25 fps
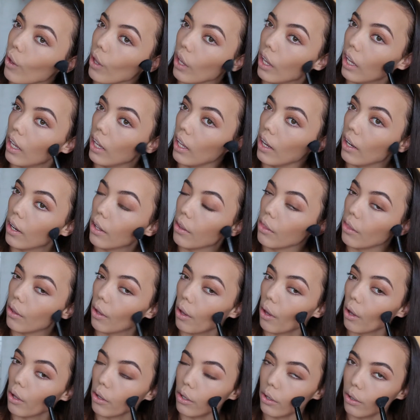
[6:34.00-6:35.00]
in the
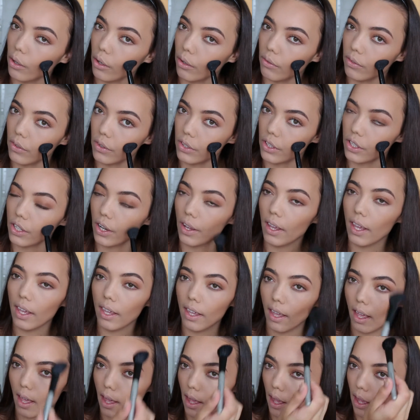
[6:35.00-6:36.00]
hollow of your
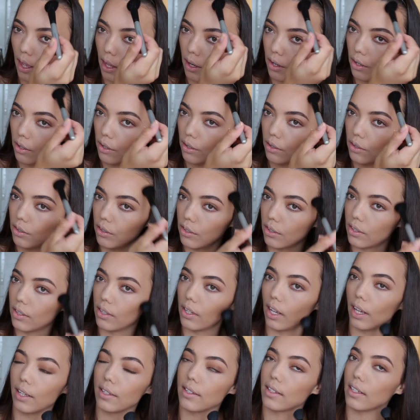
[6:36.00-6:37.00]
cheek and just
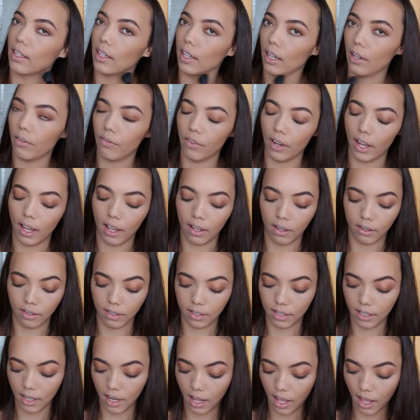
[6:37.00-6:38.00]
nicely
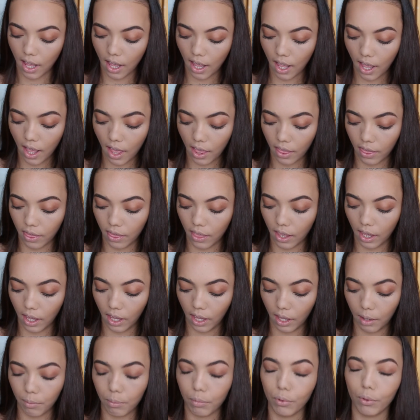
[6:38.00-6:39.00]
around
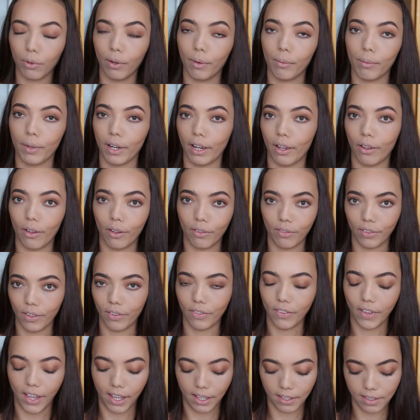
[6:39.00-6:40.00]
the perimeter of your
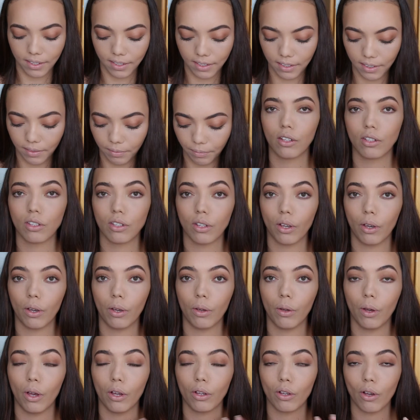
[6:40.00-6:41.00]
face.
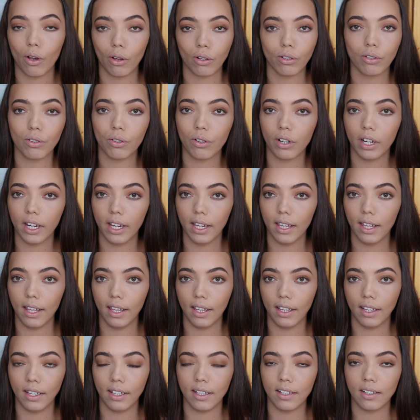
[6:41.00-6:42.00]
So
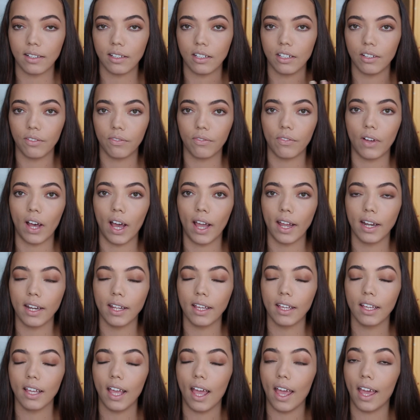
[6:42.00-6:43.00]
contouring is
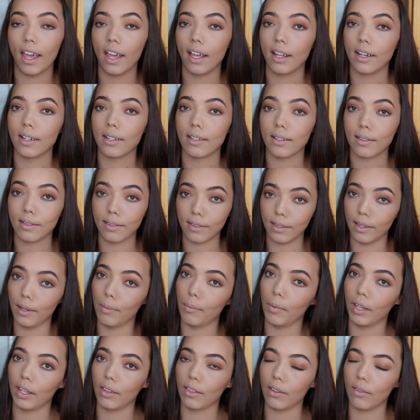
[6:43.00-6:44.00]
defining and
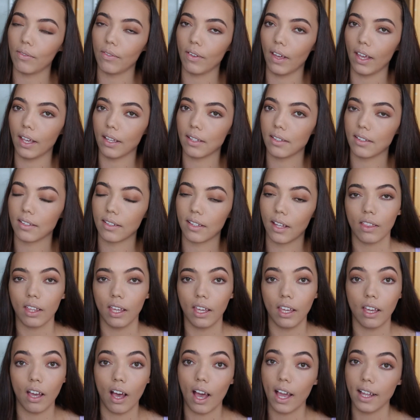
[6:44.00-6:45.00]
slimming the face.
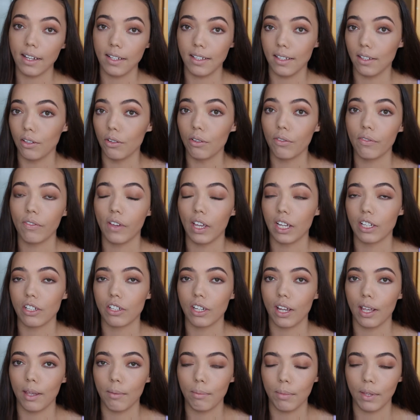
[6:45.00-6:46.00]
The ideal face
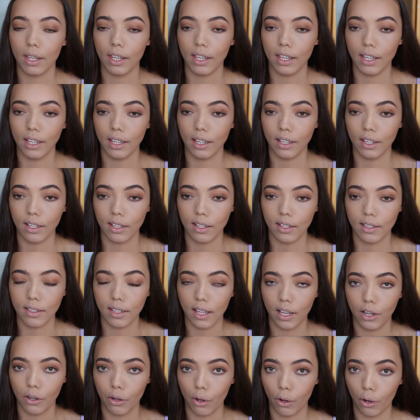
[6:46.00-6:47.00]
shape is
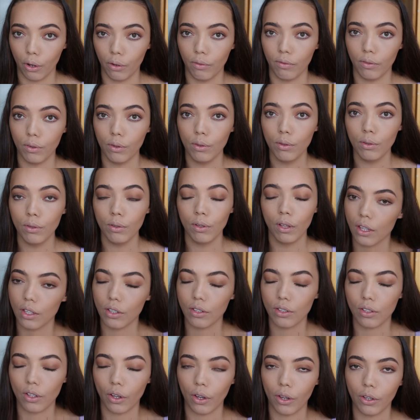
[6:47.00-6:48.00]
an oval,
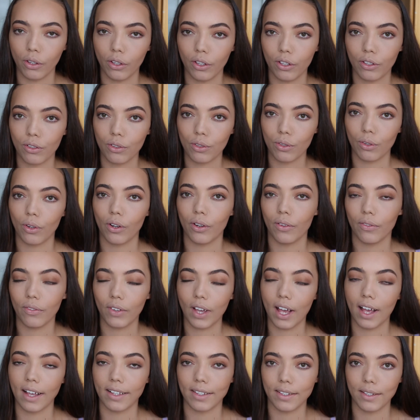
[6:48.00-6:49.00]
so you can sort of
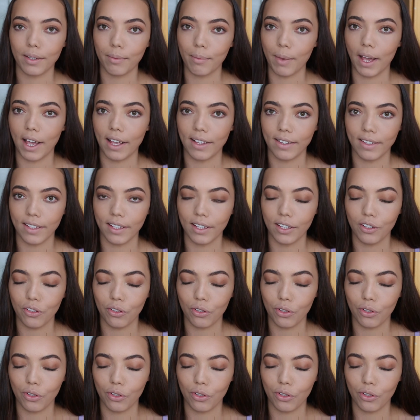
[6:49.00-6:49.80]
customize it